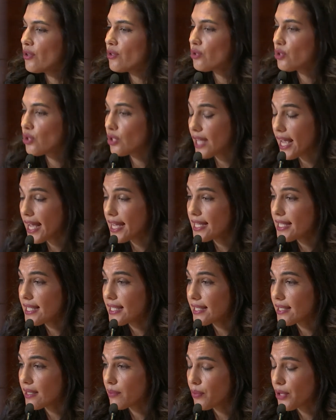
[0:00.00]

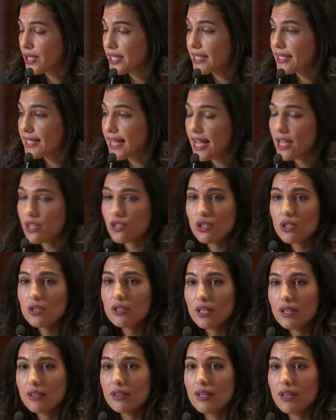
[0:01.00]
Today's
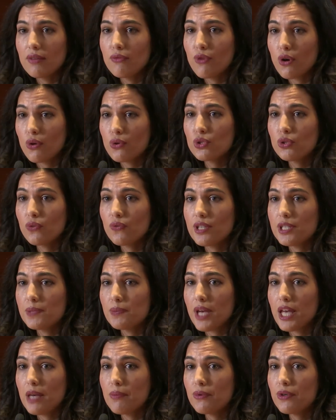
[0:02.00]
presentation and the focus of this
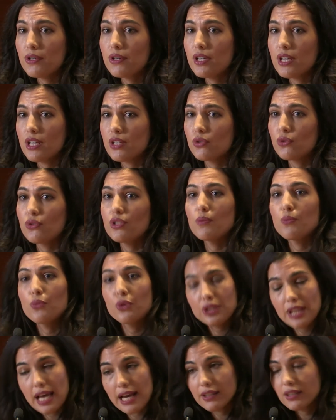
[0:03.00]
paper is on the
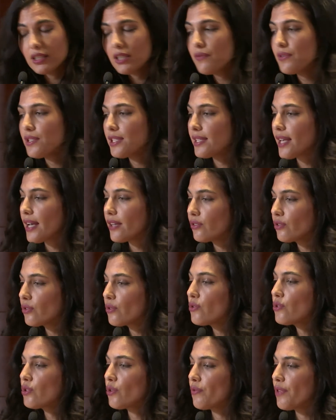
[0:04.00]
productive
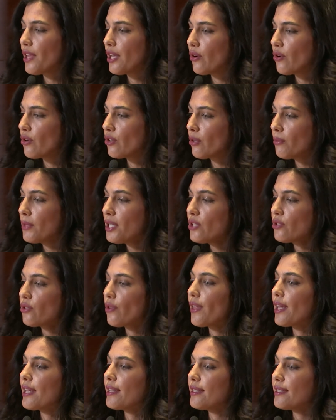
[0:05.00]
sectors of the economy, so
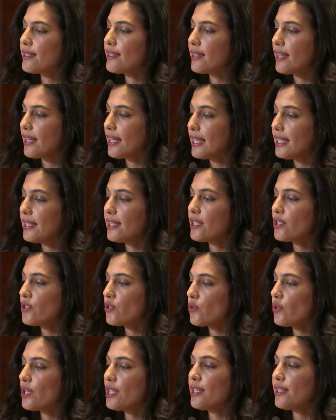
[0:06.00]
that is the
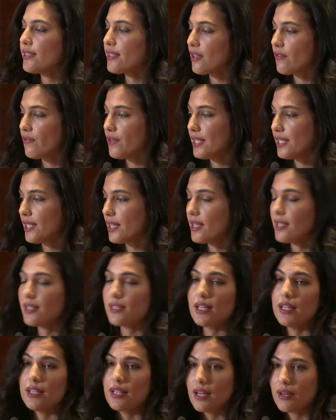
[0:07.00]
industry, services,
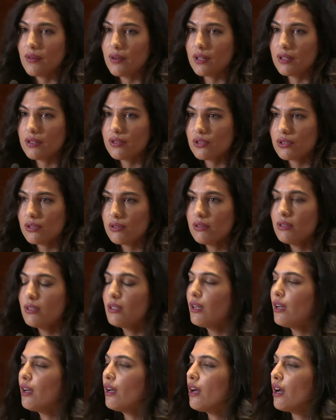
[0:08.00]
and agriculture.
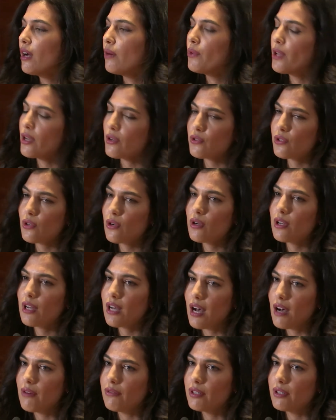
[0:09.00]
We also
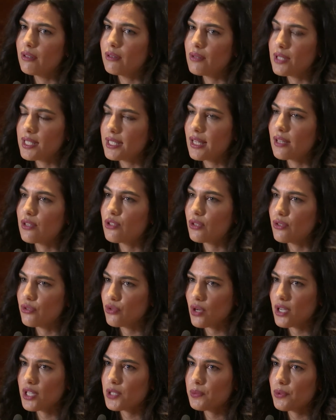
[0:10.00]
cover residential
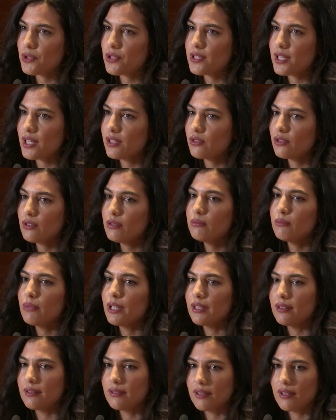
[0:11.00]
transport sector,
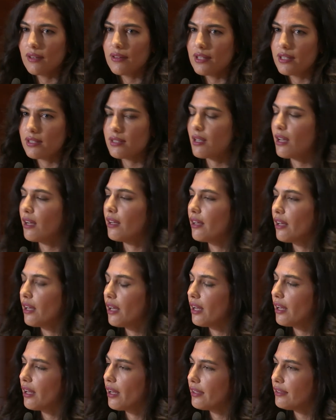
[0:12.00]
but that's
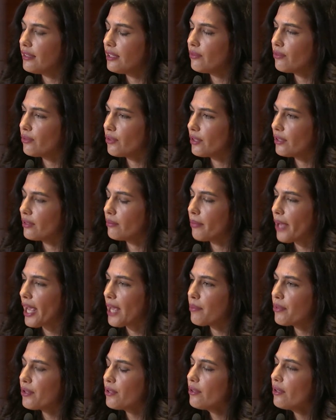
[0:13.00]
a different
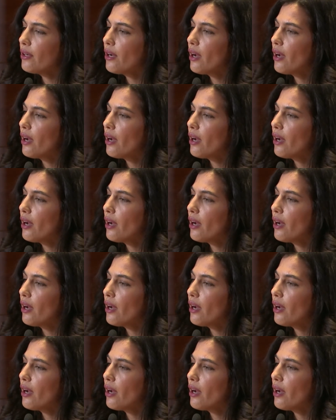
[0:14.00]
paper.